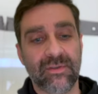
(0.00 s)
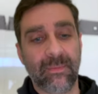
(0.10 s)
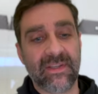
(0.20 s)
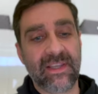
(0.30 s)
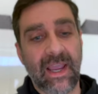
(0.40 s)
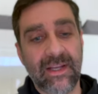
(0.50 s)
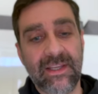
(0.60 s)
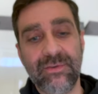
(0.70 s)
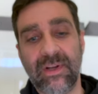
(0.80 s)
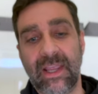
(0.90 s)
So I'm gonna say, I
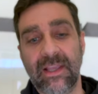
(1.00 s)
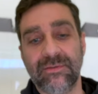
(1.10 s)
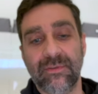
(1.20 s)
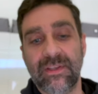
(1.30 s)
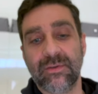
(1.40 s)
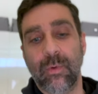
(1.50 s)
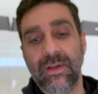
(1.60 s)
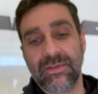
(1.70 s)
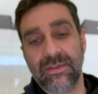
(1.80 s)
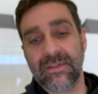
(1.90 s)
need you to answer these
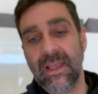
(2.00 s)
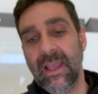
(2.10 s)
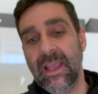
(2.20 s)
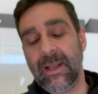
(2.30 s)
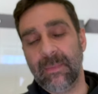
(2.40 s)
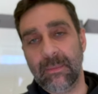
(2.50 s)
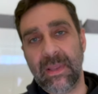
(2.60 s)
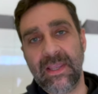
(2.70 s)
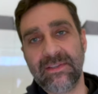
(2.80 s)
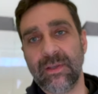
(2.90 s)
questions, and I'm gonna
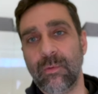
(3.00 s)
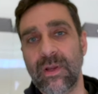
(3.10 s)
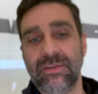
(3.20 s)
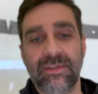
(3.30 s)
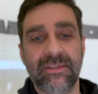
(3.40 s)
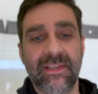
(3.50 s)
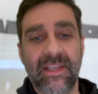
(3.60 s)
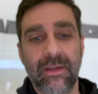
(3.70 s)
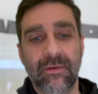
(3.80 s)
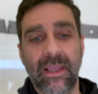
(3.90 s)
paste the questions
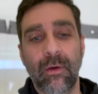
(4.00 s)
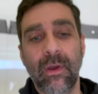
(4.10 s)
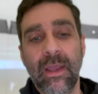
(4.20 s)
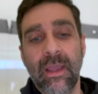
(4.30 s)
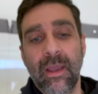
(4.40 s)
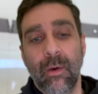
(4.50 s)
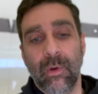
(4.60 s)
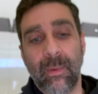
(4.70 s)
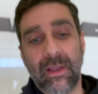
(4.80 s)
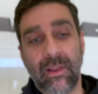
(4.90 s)
here. Now,
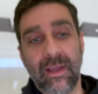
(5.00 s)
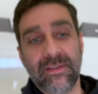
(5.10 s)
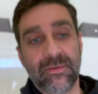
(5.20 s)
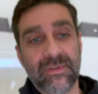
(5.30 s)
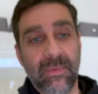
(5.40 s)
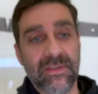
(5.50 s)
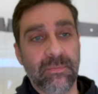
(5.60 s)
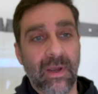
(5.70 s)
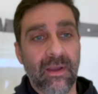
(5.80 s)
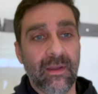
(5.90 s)
one of my clients who's a med
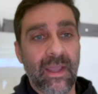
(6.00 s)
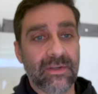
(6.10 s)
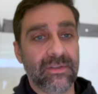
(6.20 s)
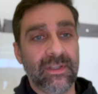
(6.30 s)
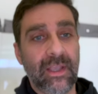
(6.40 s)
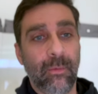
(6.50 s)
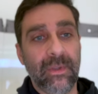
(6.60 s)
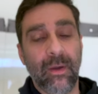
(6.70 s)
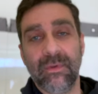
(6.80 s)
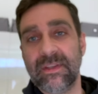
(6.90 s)
spa actually helped me
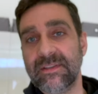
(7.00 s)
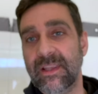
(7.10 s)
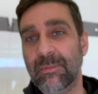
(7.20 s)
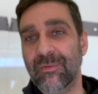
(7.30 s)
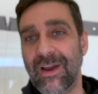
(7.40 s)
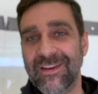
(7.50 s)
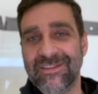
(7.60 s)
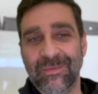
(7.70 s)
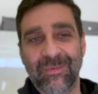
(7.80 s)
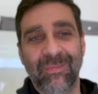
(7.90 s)
out with this, and they provided
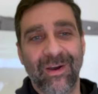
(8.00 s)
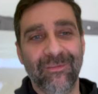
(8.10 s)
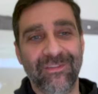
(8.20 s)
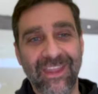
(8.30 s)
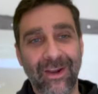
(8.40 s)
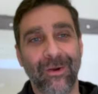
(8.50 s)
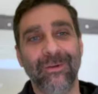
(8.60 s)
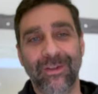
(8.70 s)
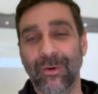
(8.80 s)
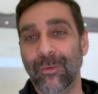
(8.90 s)
some of their,
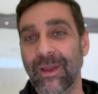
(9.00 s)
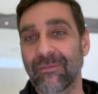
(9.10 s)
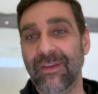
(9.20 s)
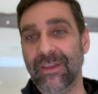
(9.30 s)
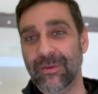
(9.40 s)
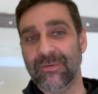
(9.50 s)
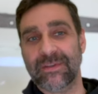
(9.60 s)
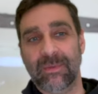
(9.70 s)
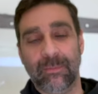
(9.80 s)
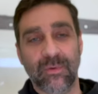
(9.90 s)
you know, F A Qs,
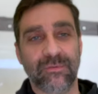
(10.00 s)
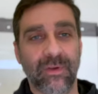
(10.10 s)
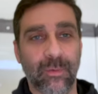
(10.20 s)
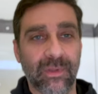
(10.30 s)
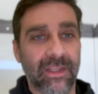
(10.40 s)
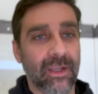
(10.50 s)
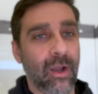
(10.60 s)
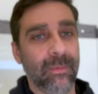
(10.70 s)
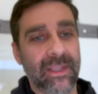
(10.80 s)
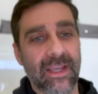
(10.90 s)
some of their most frequently and
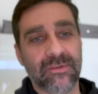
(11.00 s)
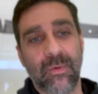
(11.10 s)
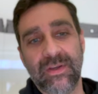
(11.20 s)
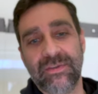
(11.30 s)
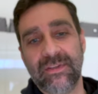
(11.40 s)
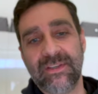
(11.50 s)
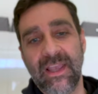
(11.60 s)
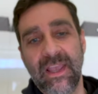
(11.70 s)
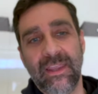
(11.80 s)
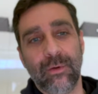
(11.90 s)
commonly asked questions.
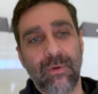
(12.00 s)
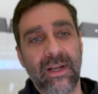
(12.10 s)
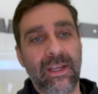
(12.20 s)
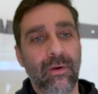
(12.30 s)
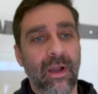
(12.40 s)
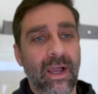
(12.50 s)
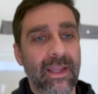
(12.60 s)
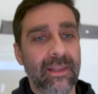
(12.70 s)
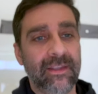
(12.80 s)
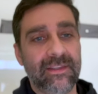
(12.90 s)
They're right here, I'll
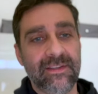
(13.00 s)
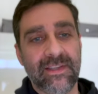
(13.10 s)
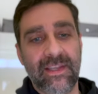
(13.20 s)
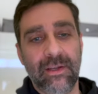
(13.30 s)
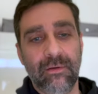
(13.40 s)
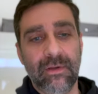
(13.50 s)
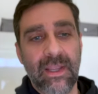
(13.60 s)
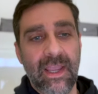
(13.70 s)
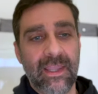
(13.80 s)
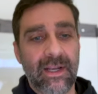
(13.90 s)
highlight these here,
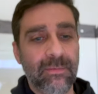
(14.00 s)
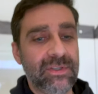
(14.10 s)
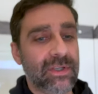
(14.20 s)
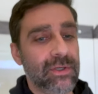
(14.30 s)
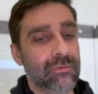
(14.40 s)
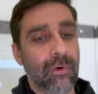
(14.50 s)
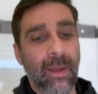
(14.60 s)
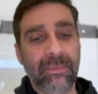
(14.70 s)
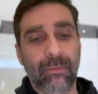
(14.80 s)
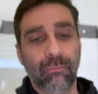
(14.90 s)
and then I'm just gonna
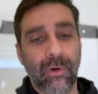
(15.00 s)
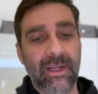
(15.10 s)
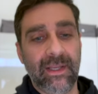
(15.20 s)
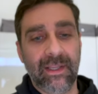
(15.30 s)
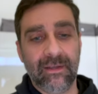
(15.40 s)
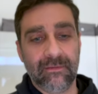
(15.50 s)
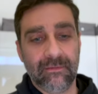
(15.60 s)
drop them right in.